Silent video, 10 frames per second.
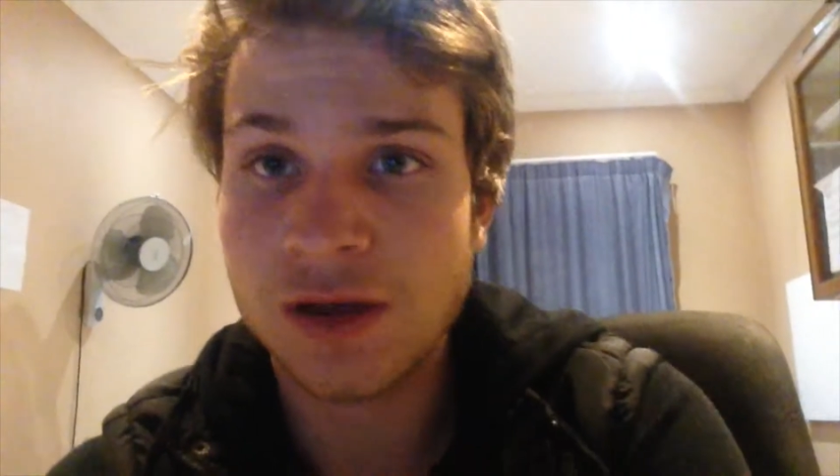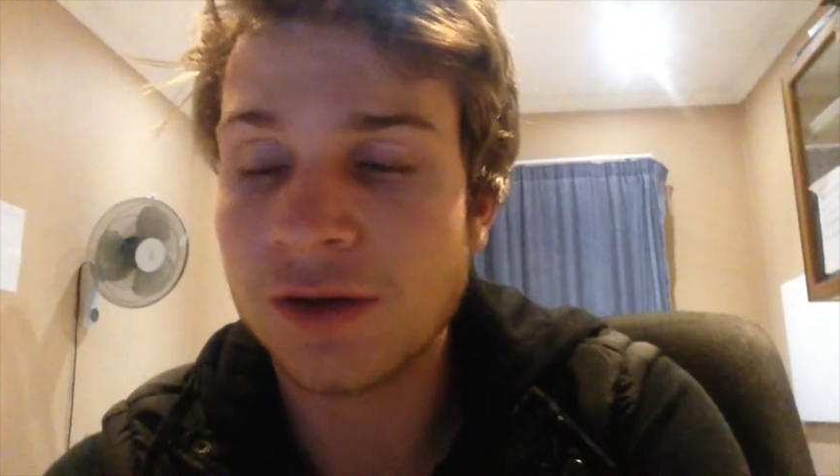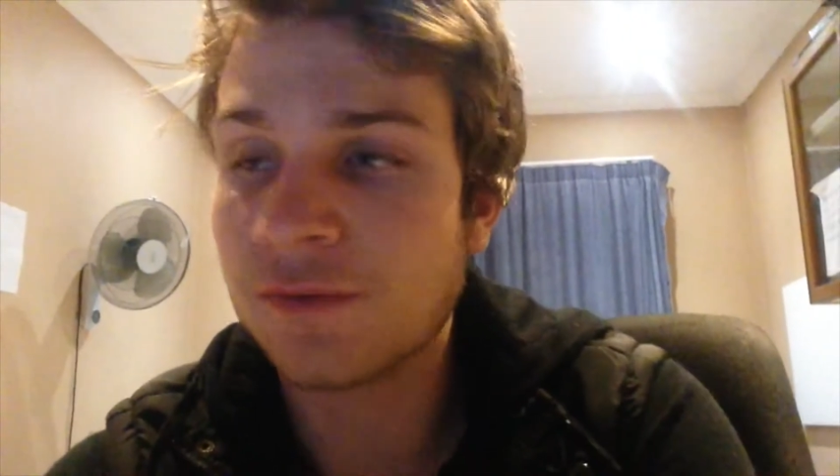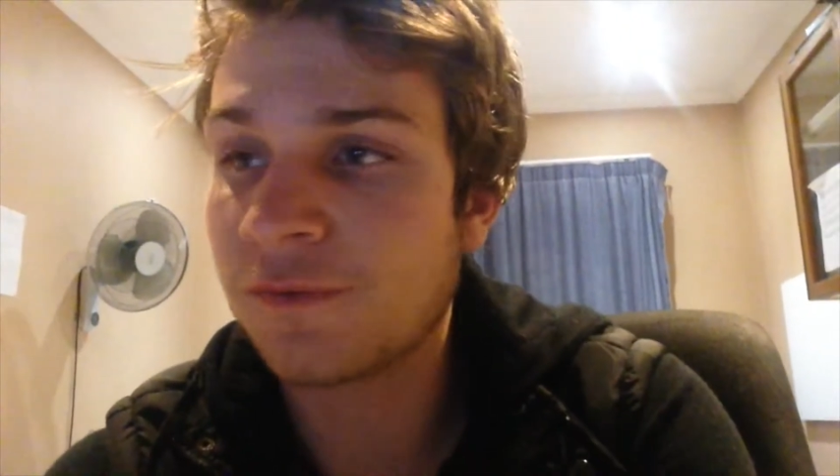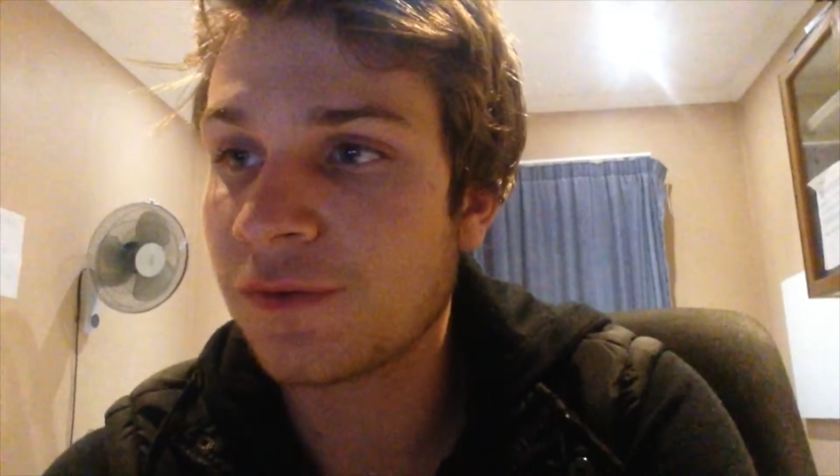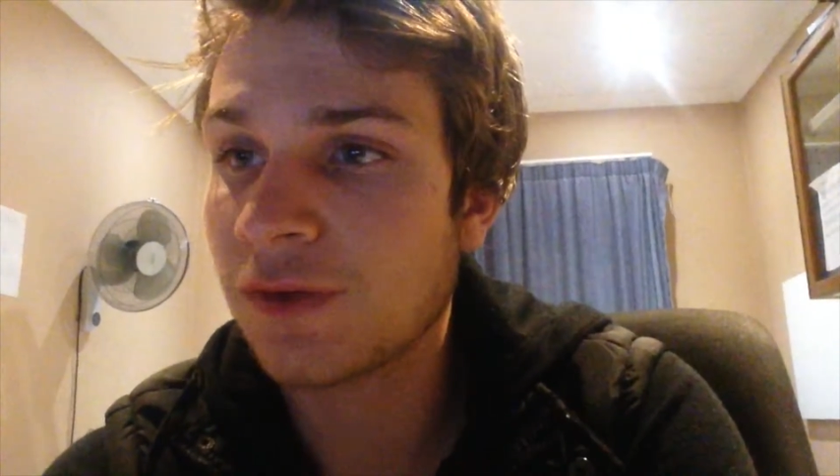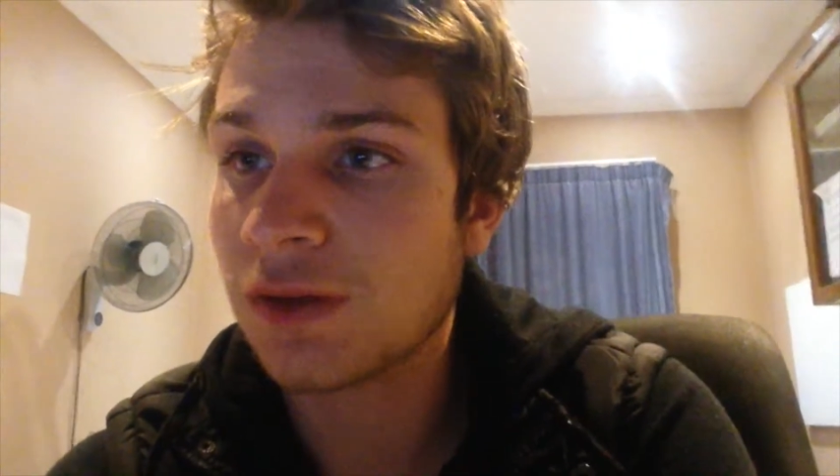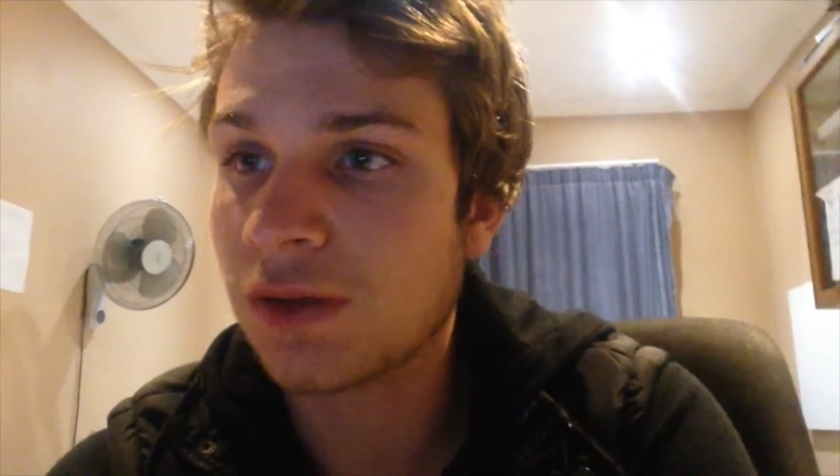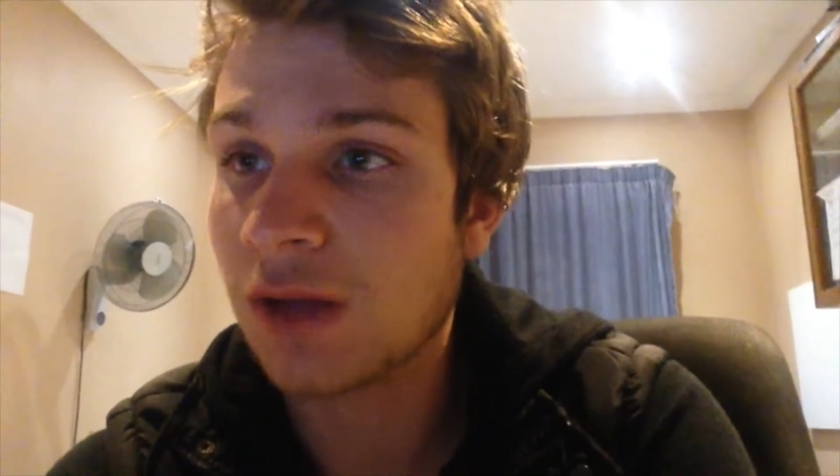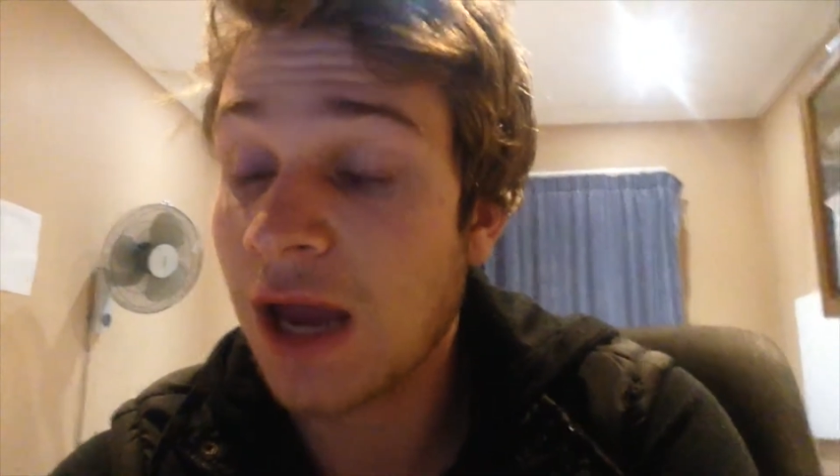of
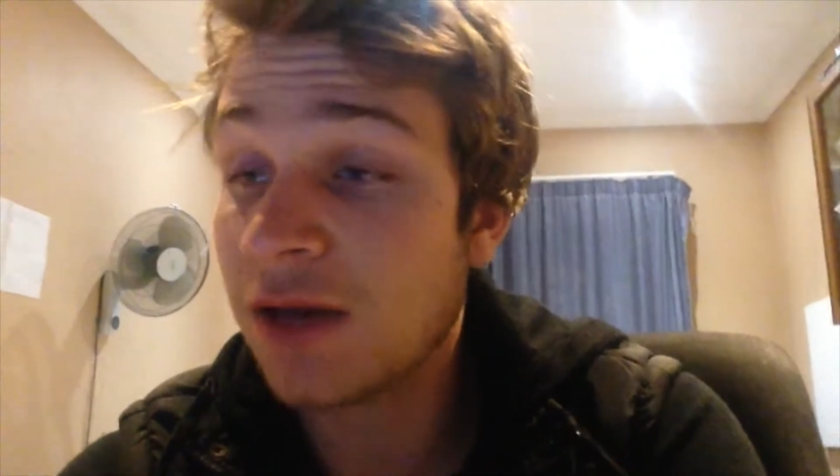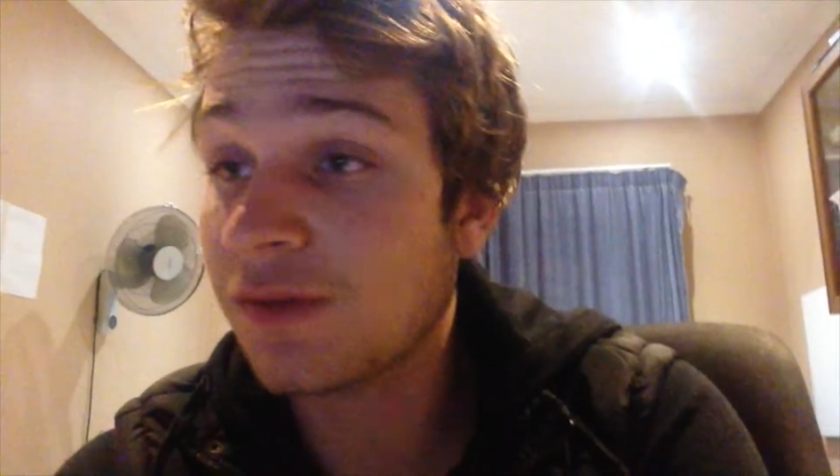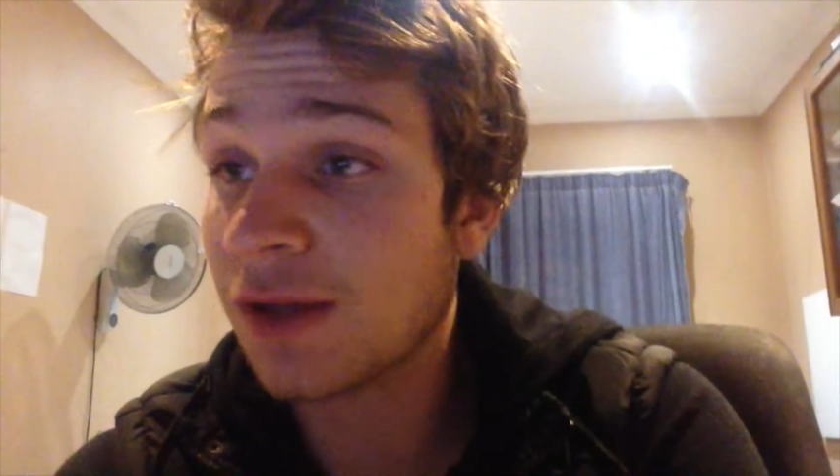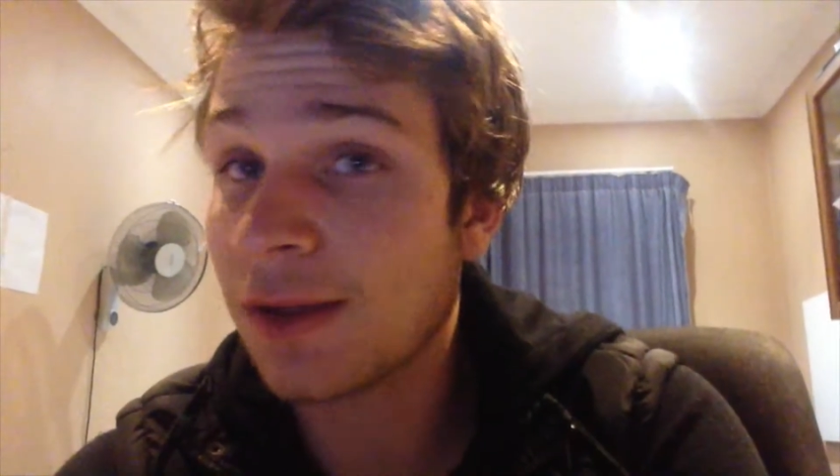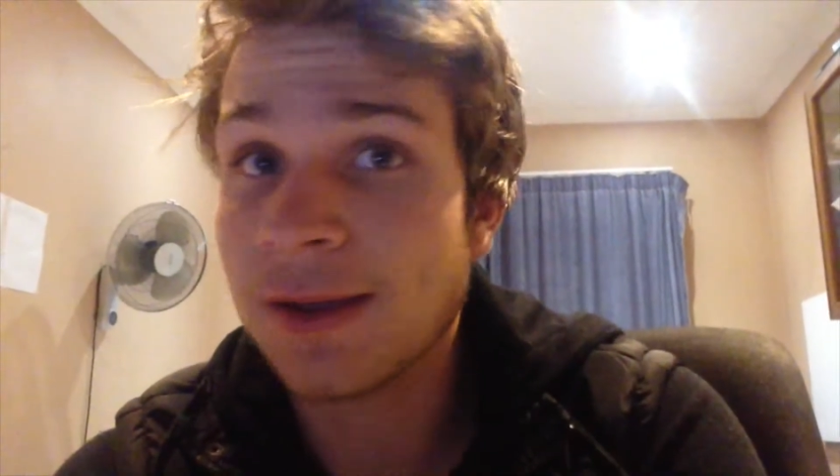editing.